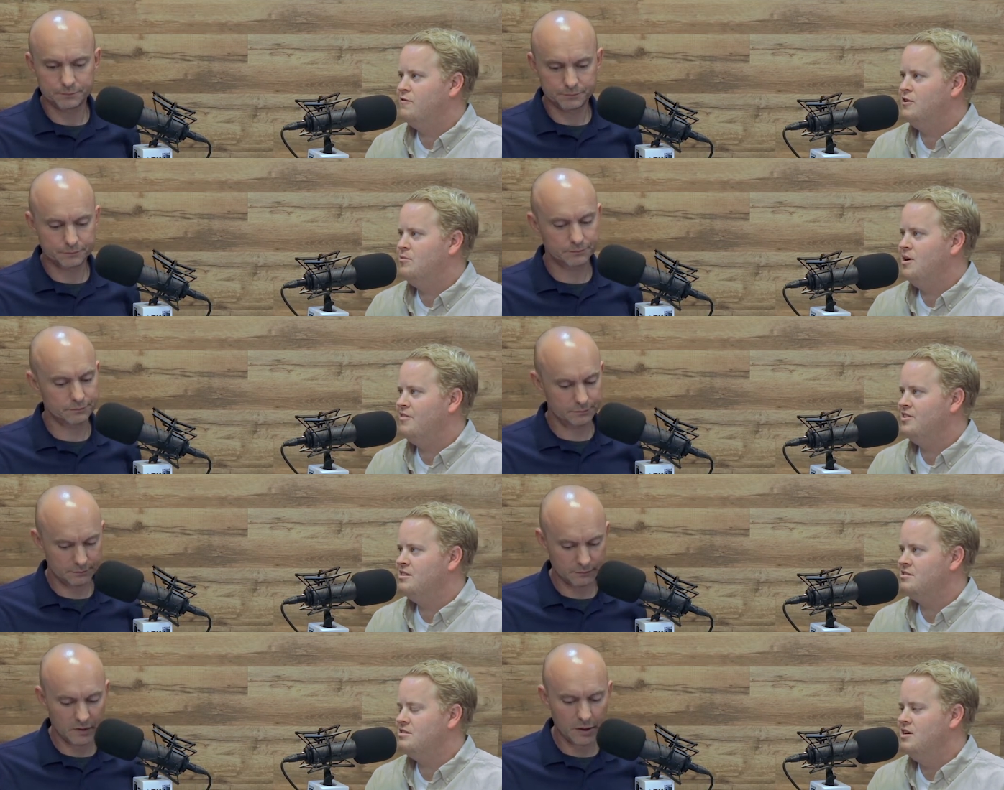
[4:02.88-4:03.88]
Speaker 1: film
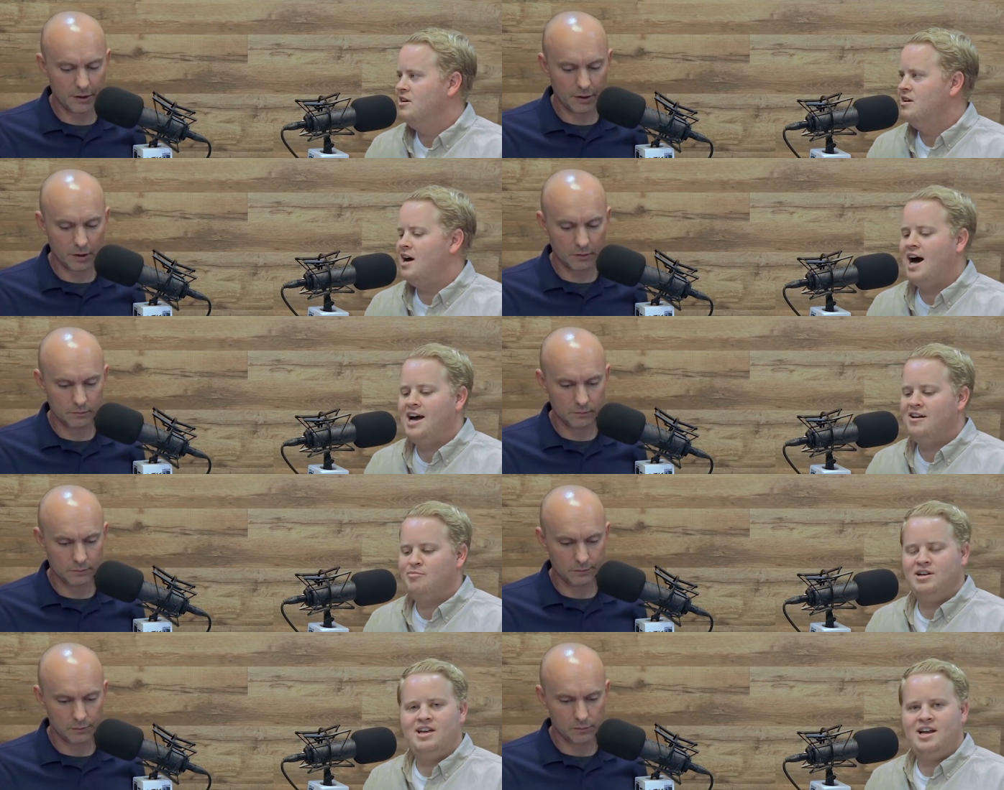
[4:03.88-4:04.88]
office. There you go. I have
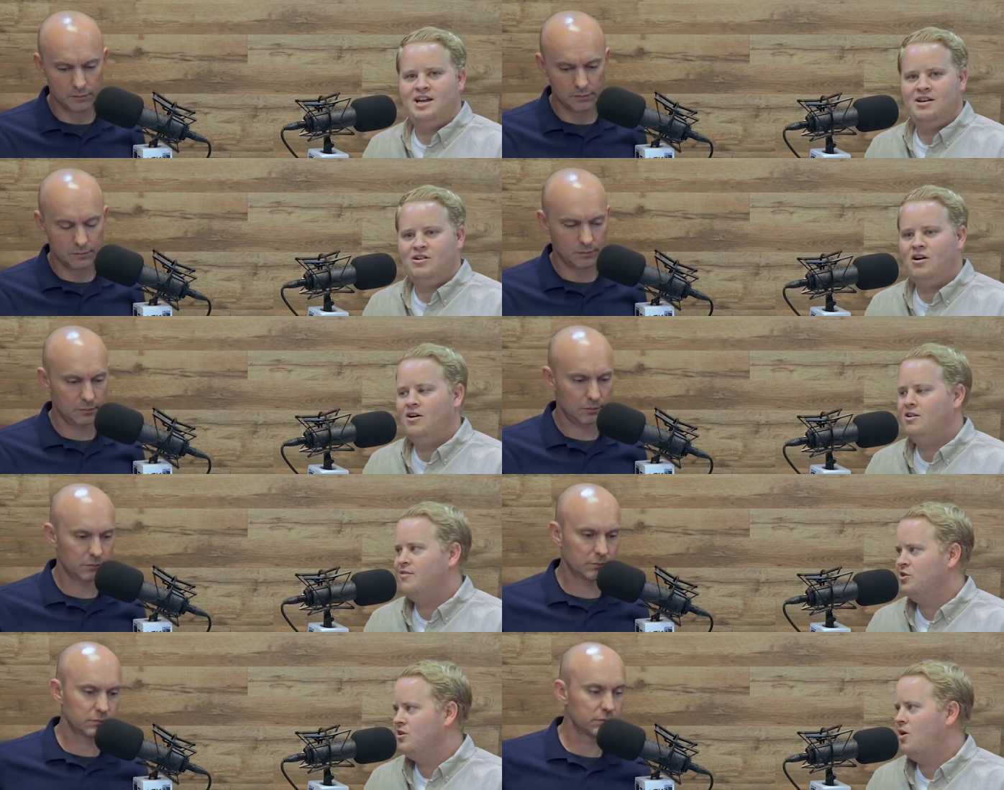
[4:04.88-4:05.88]
been getting call
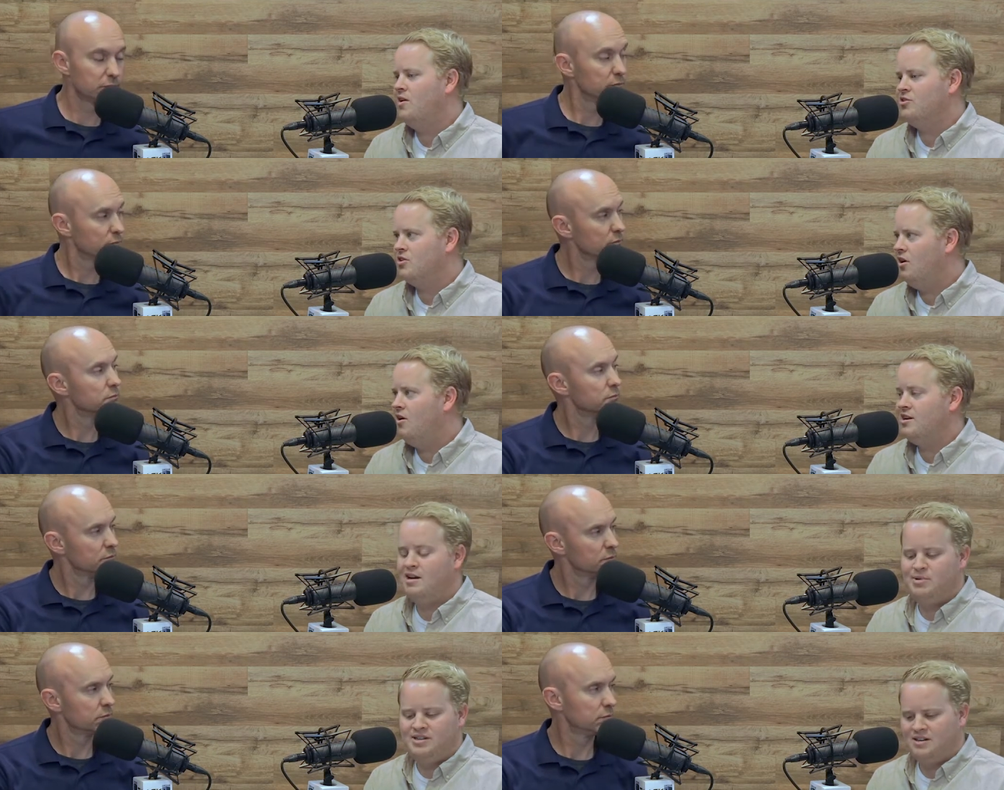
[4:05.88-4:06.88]
after call after call, and
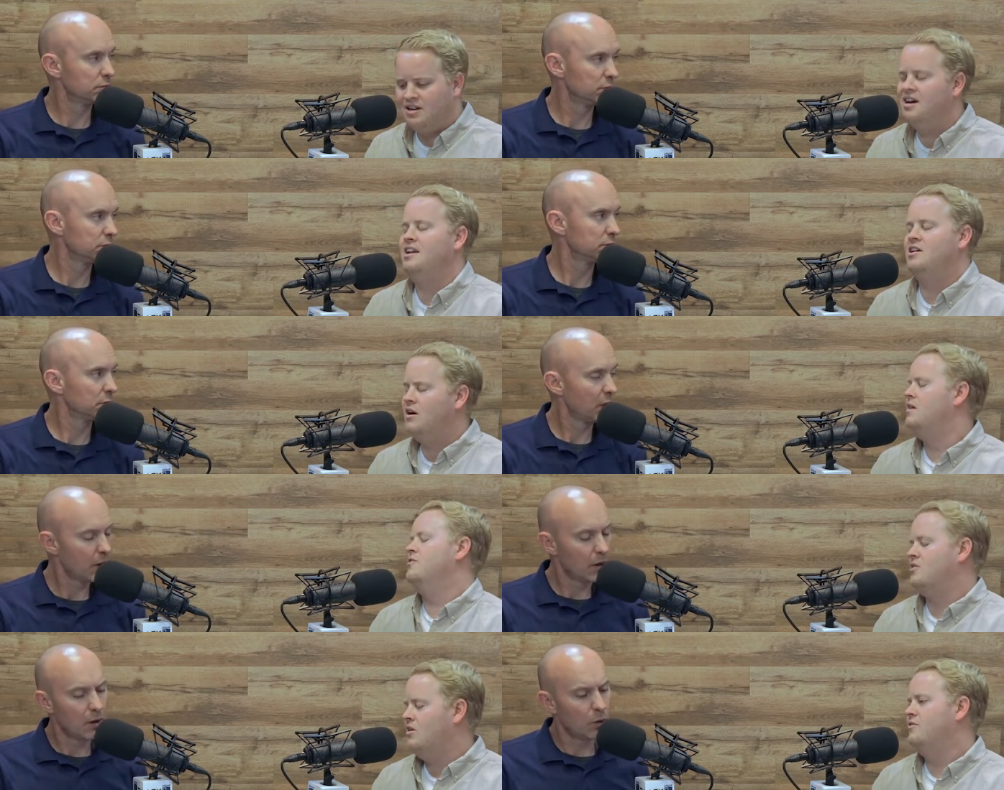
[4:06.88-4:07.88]
I've been declining call
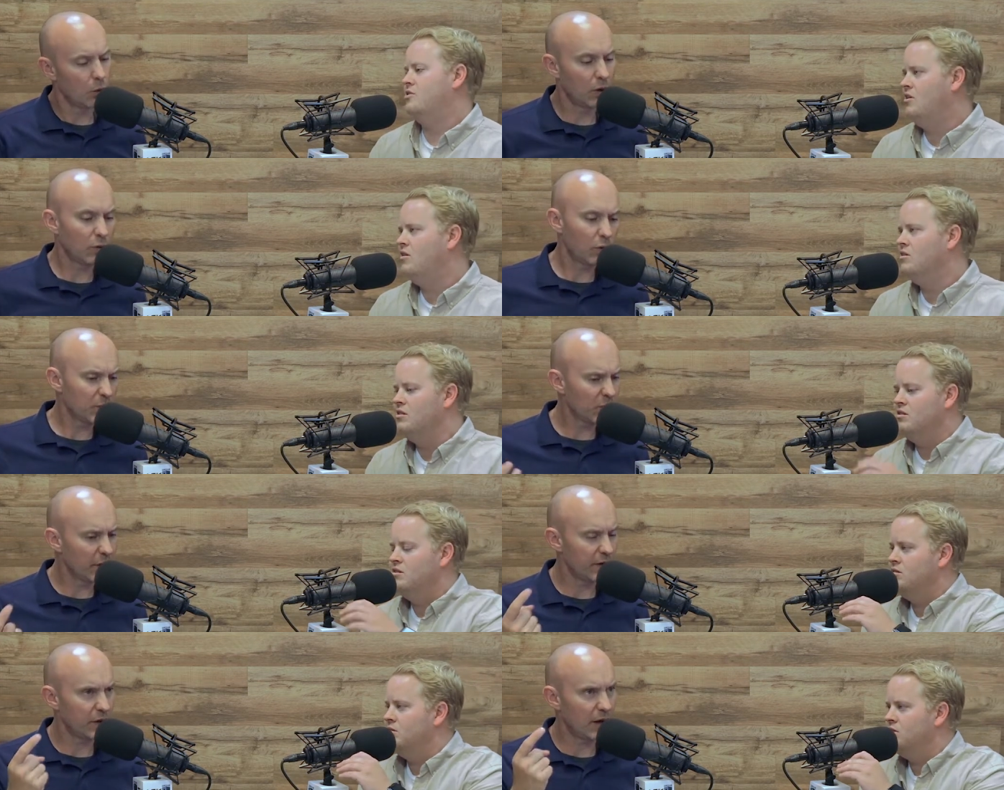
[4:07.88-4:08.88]
after call after call. One, one
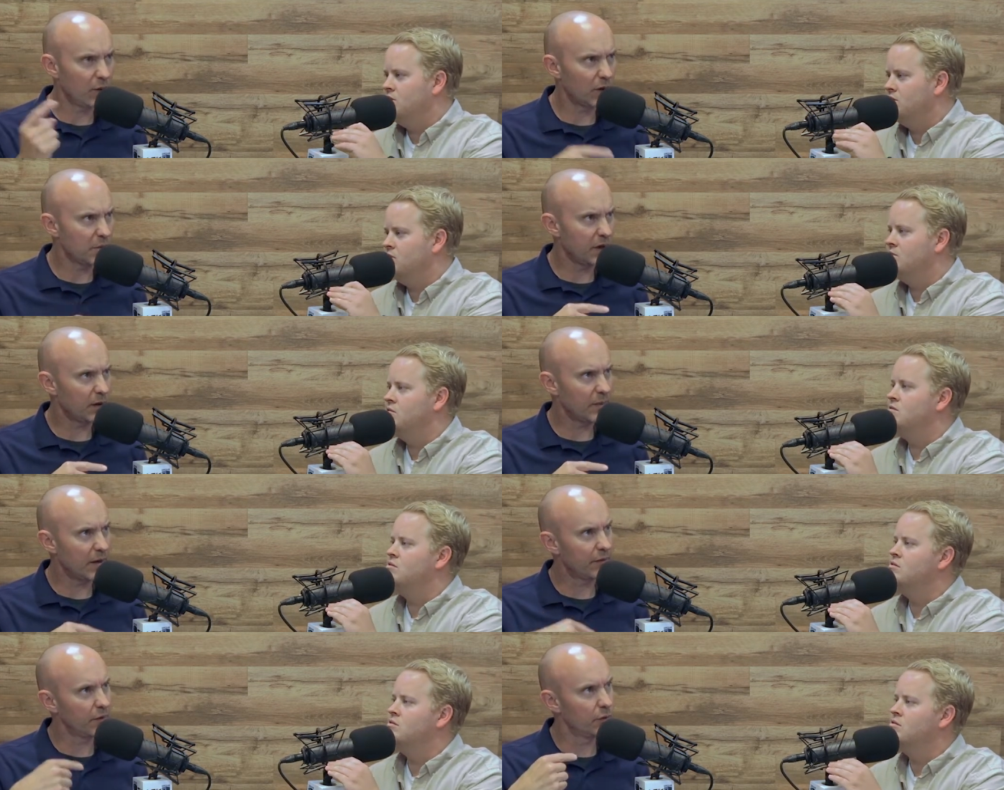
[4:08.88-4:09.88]
point that
Speaker 2: I want to make
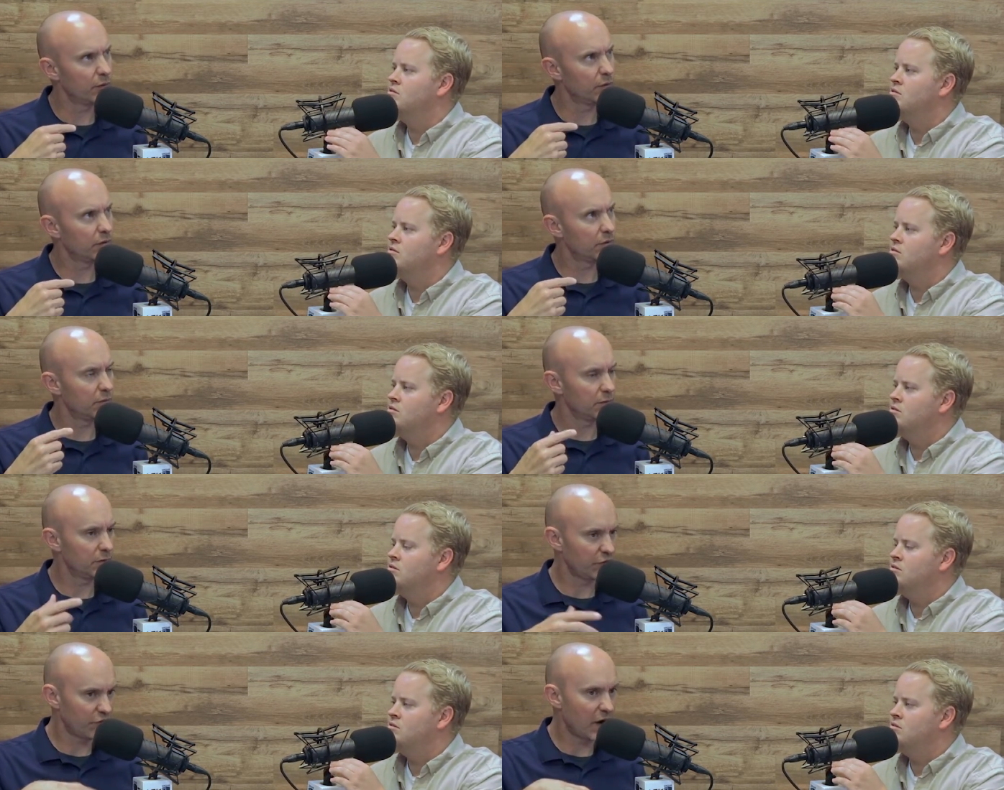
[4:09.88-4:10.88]
about those
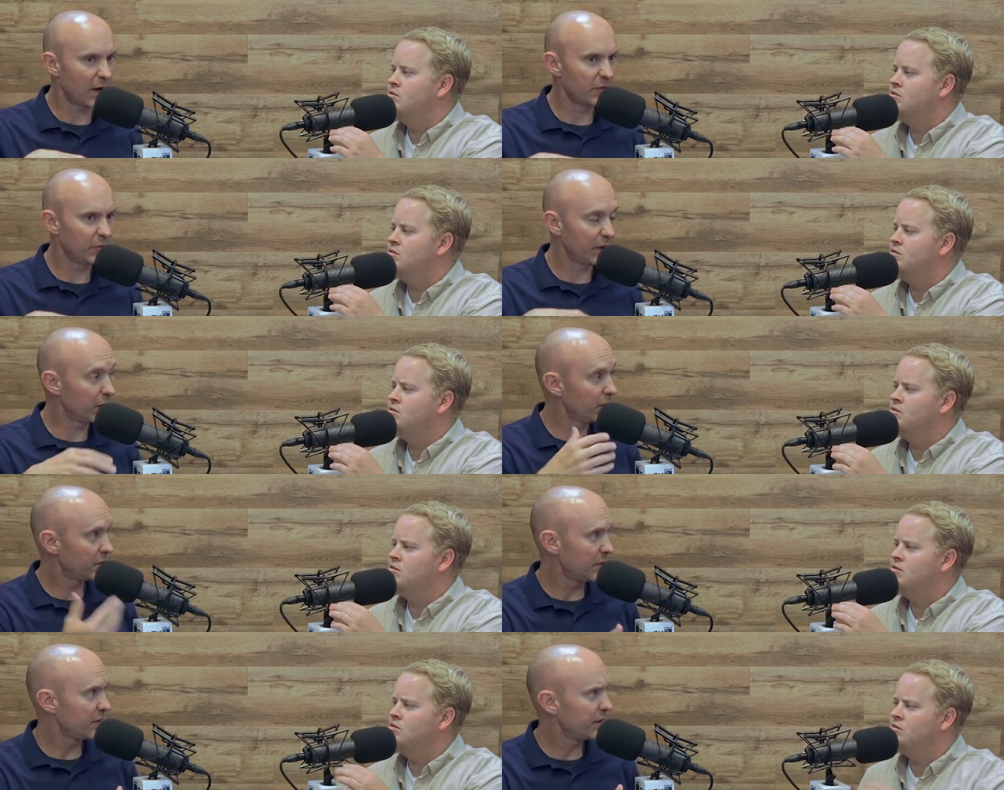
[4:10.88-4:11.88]
jobs, because it's
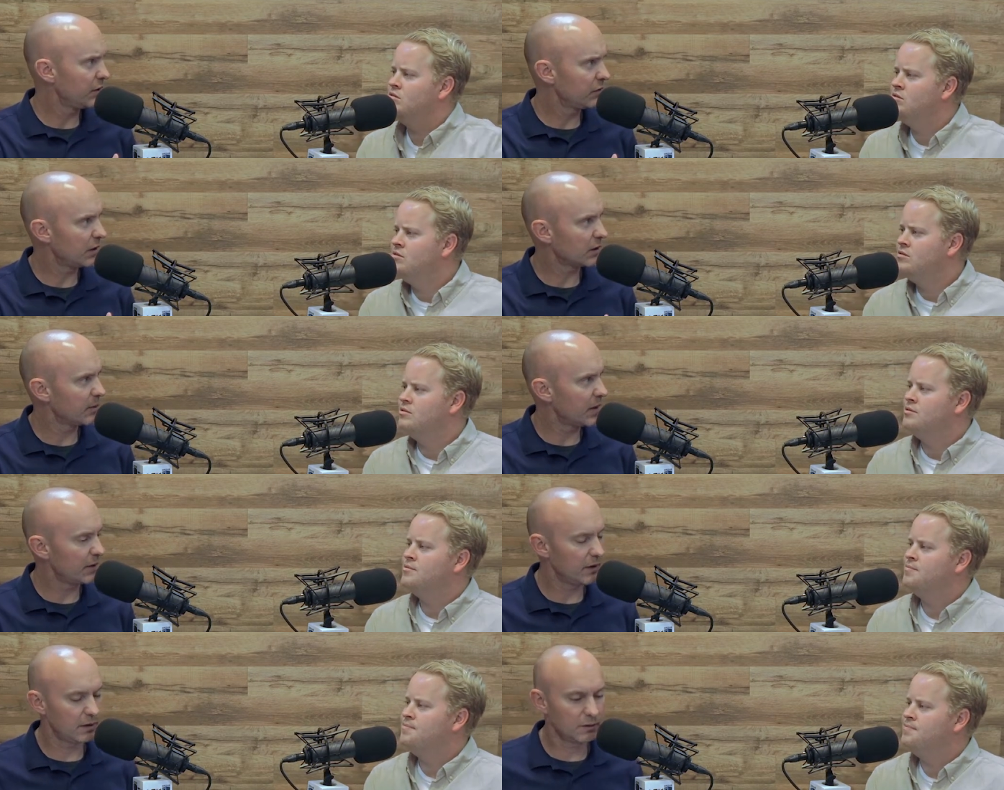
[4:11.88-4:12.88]
something that you talked
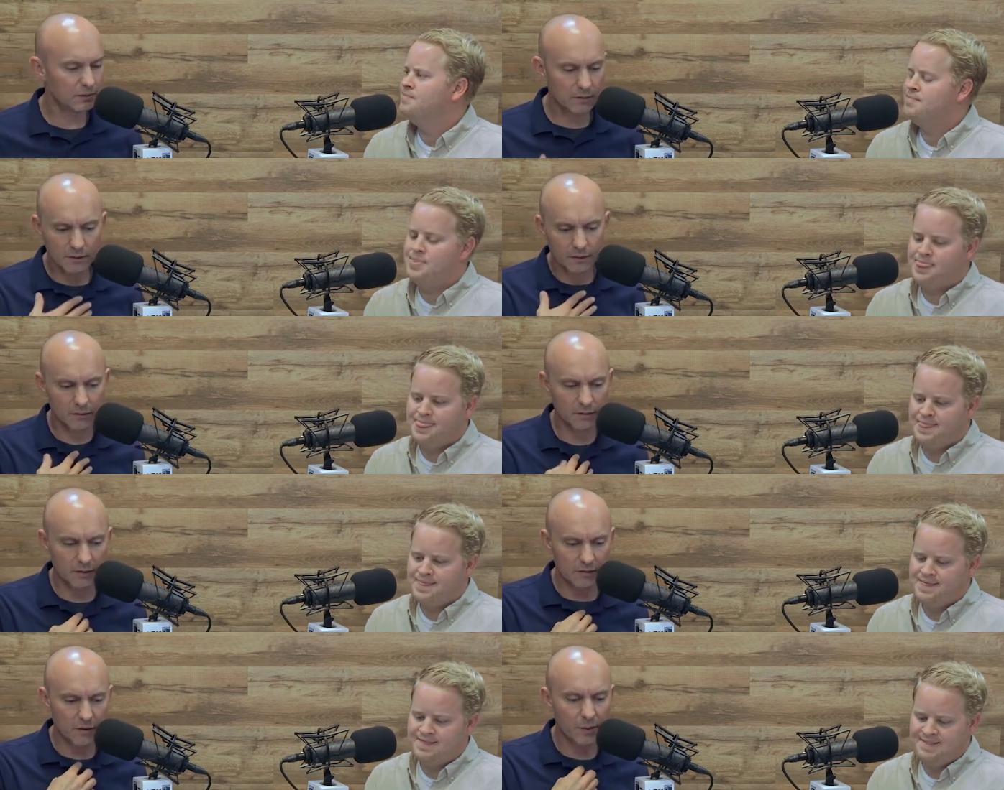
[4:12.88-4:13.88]
about that is
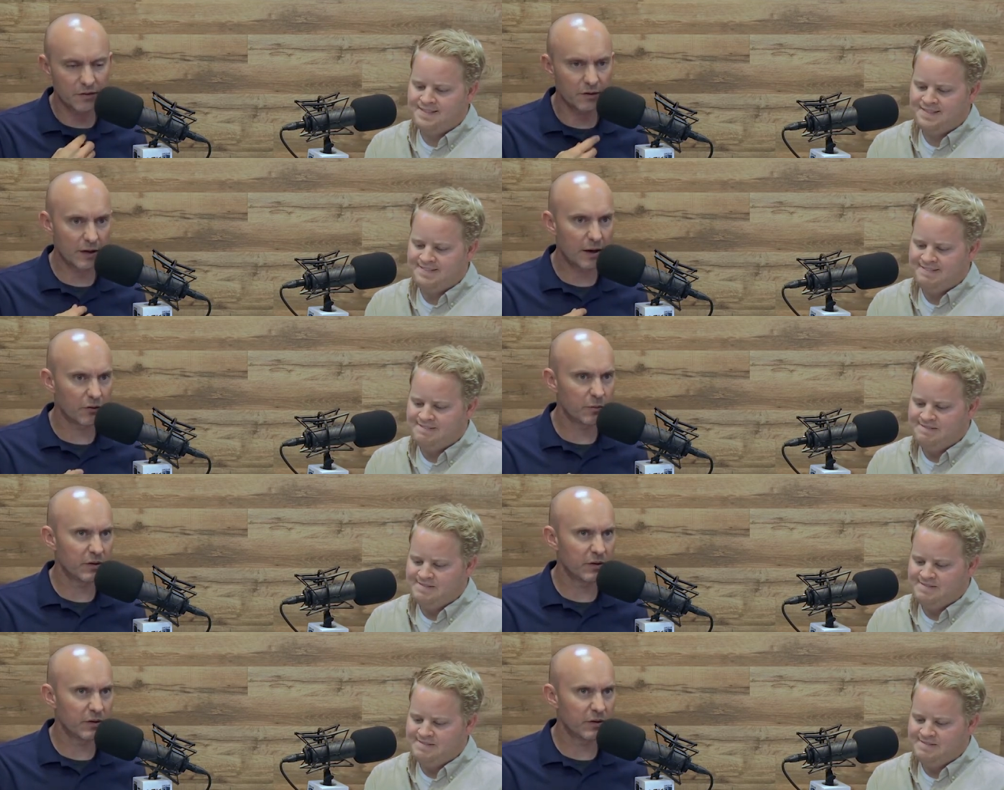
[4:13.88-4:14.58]
it's always stuck out with me.